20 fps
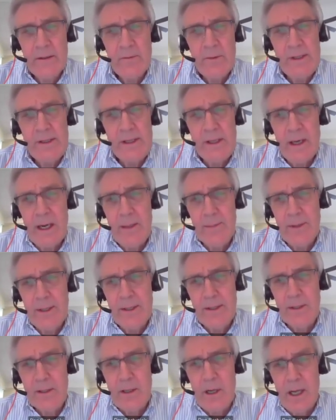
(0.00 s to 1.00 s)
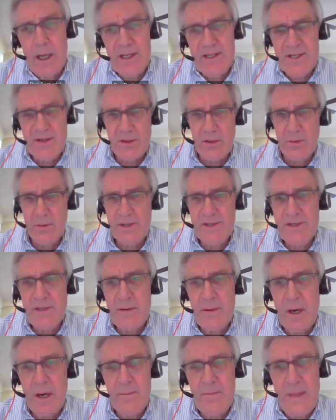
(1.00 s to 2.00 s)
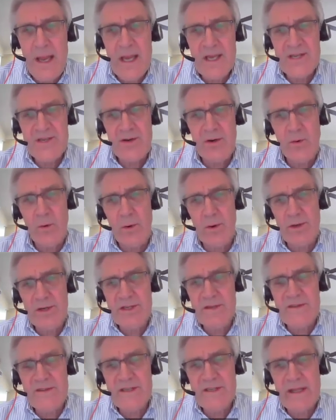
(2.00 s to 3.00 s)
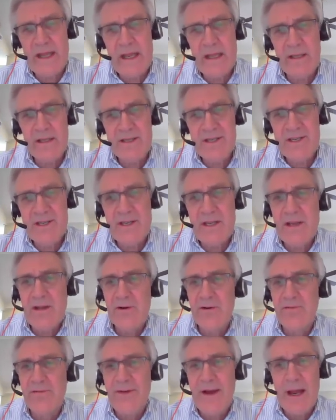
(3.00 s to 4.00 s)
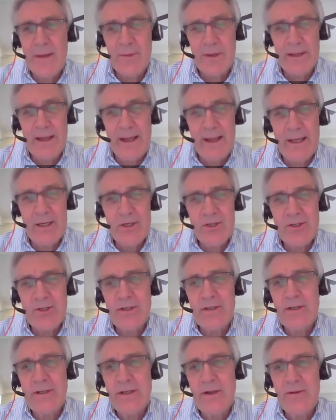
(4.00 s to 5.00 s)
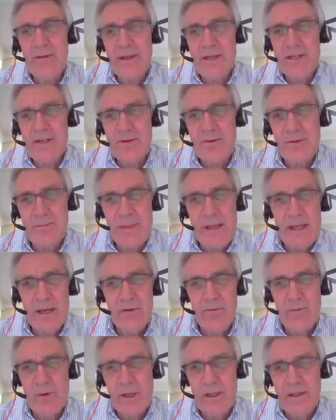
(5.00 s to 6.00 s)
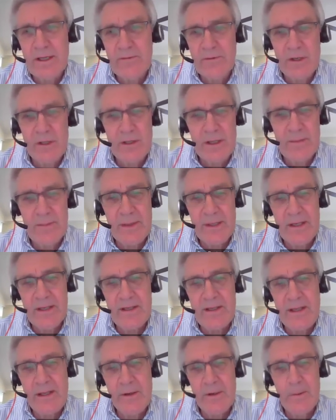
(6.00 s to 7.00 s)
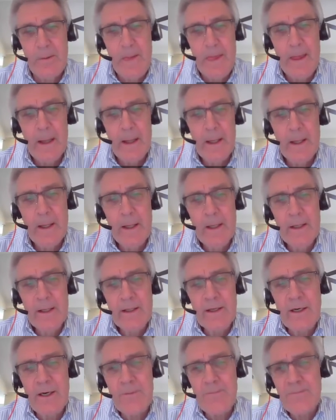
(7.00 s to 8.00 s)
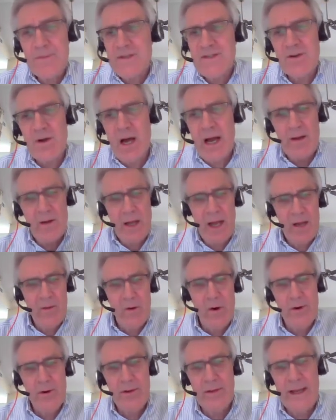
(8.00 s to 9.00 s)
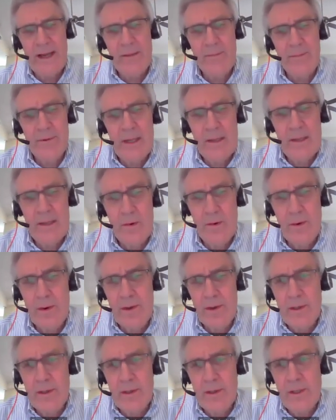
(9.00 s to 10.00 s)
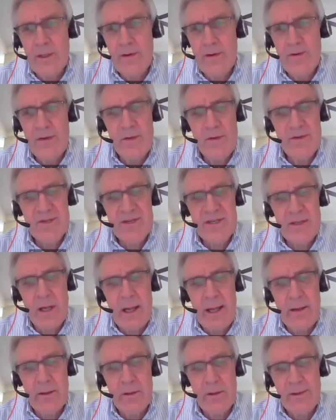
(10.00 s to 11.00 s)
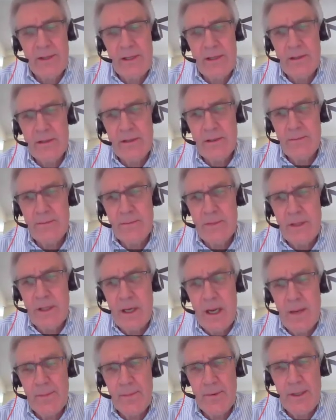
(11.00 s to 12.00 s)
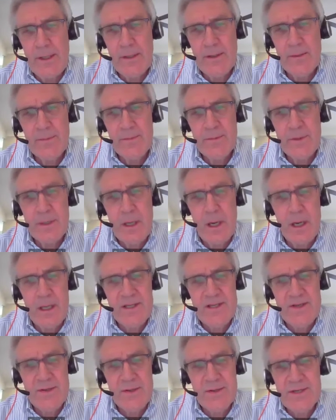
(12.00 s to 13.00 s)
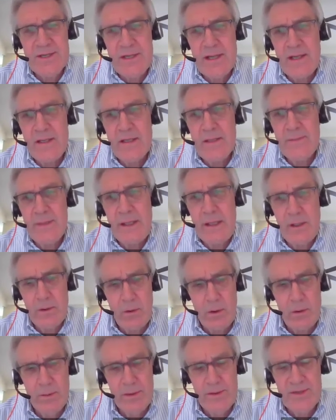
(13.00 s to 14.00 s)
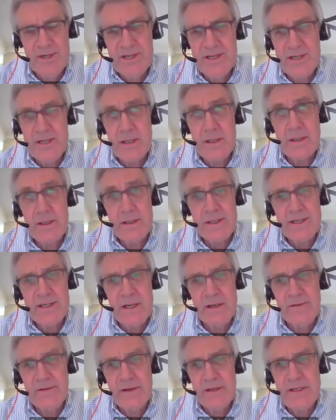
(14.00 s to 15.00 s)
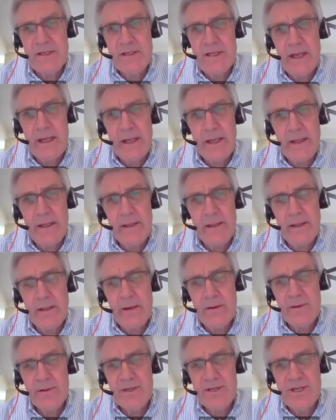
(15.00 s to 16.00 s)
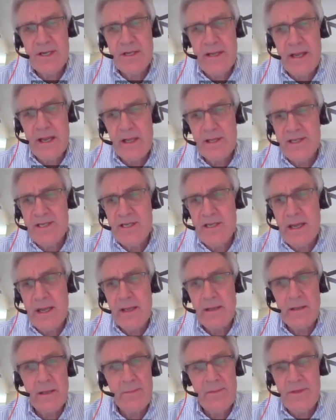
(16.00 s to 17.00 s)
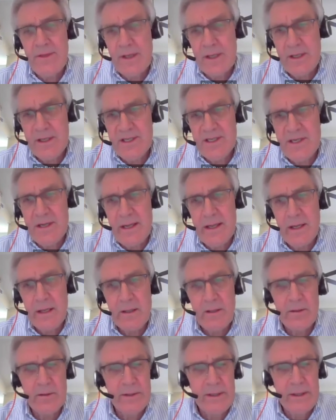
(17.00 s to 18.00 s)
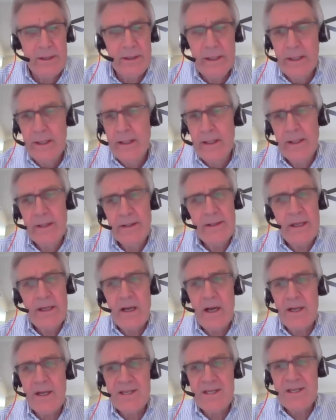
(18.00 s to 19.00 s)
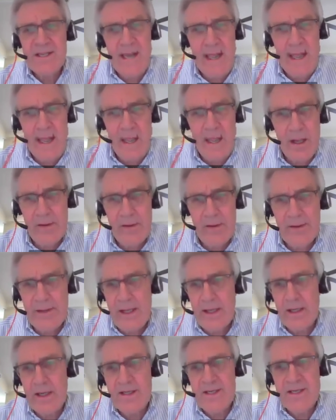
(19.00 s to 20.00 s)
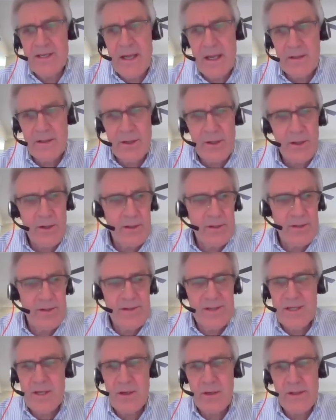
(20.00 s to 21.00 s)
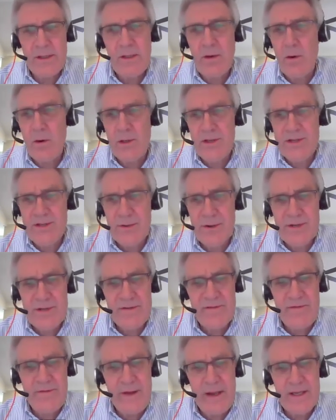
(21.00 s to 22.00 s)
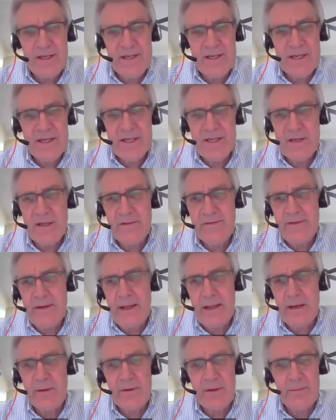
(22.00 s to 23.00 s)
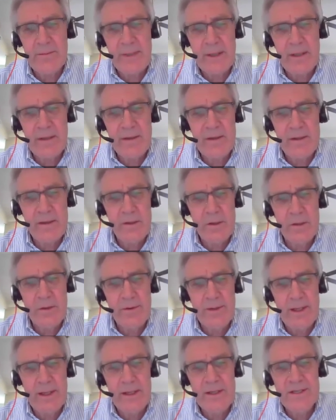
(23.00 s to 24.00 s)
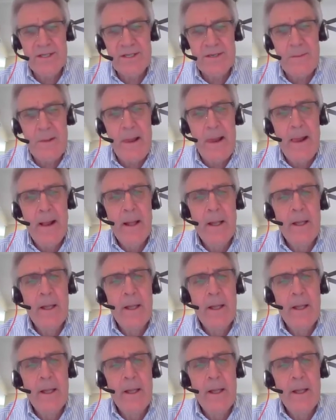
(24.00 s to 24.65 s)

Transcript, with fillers: when the operator console was a, a masterworks of stainless steel fabrication, you know, this could be a really, really big deal. Um, so I, I, won't elaborate more. You know, the new style, the the, the operator consoles tend to be almost uh, self-contained. You know, they're sit-down, stand-up things now. Uh, they got sound, they got sound curtains. Uh, you know, all sorts of fancy stuff now compared to the old days.